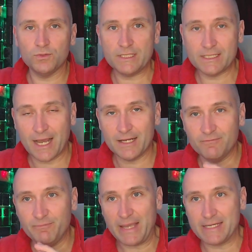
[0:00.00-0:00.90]
these kind
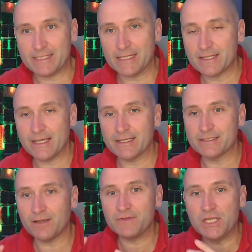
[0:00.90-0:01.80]
of basic things.
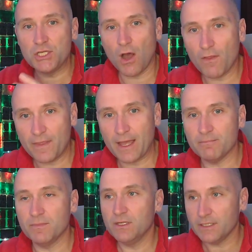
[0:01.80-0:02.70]
Have you got
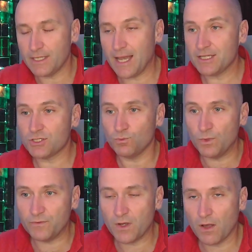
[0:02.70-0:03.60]
them? Yes,
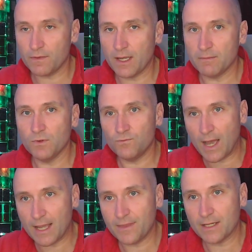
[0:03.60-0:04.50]
we've got them.
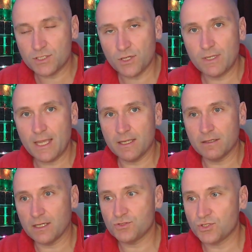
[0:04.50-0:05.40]
Right, that's okay.
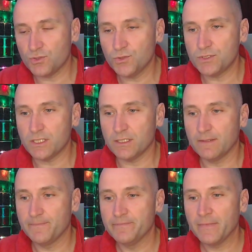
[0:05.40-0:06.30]
That's sorted.
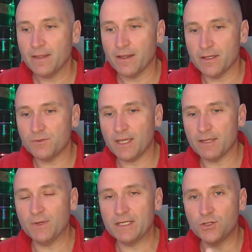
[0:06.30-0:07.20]
Okay,
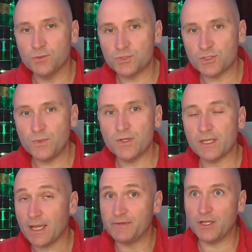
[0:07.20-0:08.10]
when it comes to work,
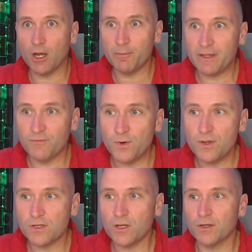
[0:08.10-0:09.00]
have you got a bit of
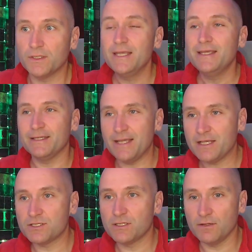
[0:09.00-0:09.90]
work on?
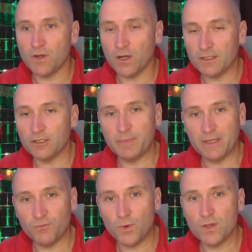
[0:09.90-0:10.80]
Yes, I've got a little bit
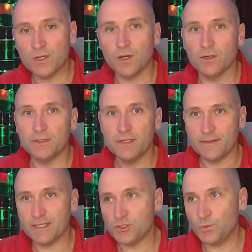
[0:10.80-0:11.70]
of work on
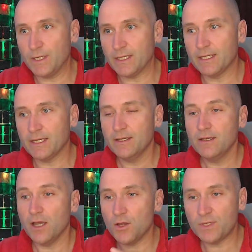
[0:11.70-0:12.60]
this week.
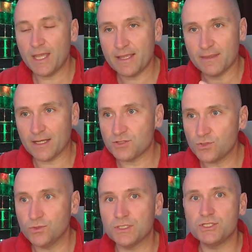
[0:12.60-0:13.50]
Okay, that's
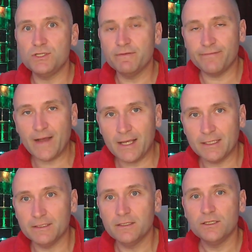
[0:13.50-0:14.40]
sorted. You're
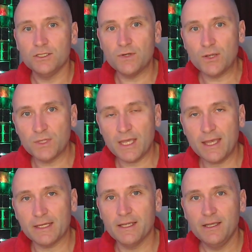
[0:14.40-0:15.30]
fine. You're
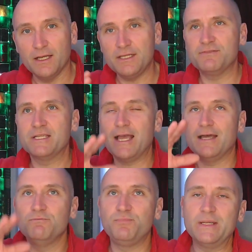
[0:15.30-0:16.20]
okay. And you have to kind
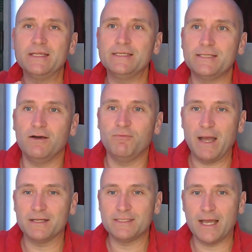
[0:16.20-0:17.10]
of bring yourself
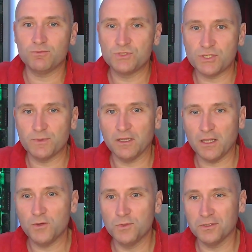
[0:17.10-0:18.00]
back down to a
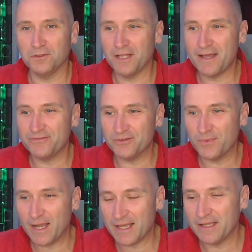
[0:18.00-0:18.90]
local level
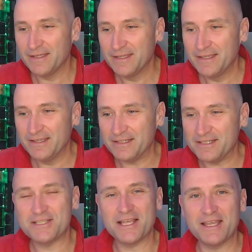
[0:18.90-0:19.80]
where you
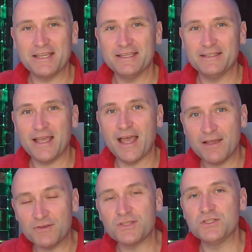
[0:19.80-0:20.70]
say, yeah,
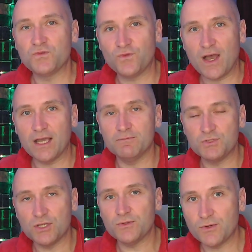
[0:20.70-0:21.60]
everything's fine. I'm
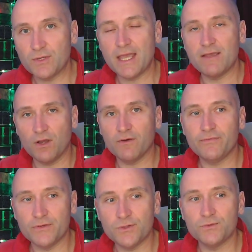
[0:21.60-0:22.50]
doing okay. I've got
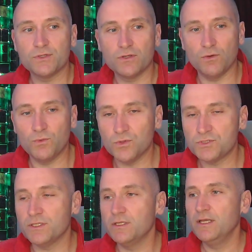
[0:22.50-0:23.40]
food, got
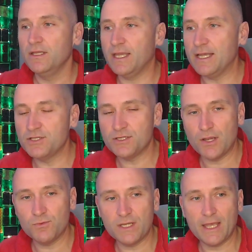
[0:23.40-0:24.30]
water, kids are
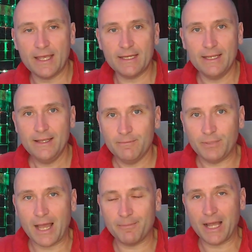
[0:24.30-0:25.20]
okay,
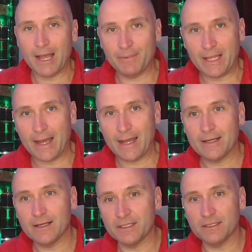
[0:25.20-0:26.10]
blah, blah, blah.
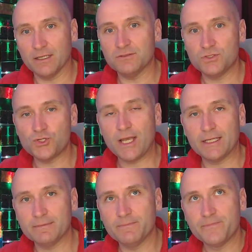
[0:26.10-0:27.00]
And try
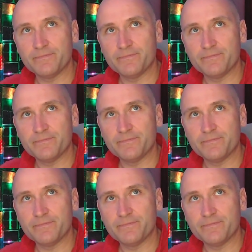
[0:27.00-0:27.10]
and